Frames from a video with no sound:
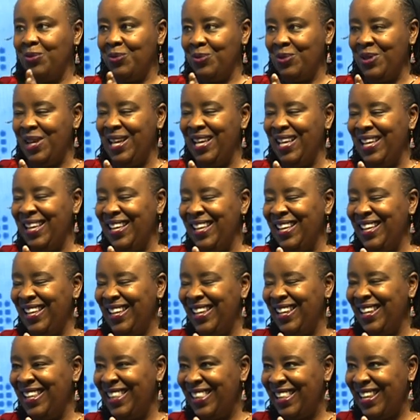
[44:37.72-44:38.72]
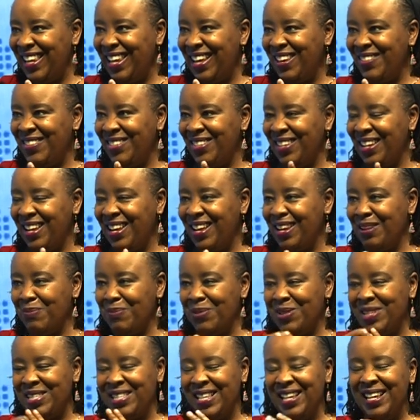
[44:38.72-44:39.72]
the into livestock and
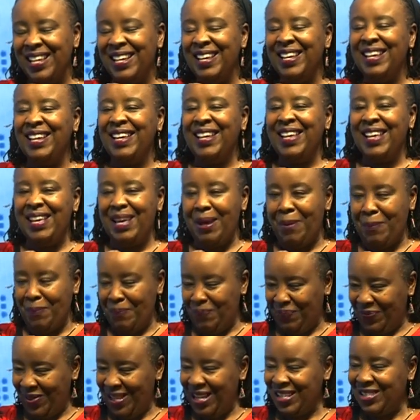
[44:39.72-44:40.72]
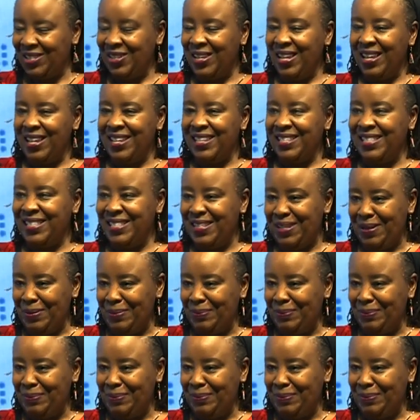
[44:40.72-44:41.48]
animals. Yep, that's okay. all I can say.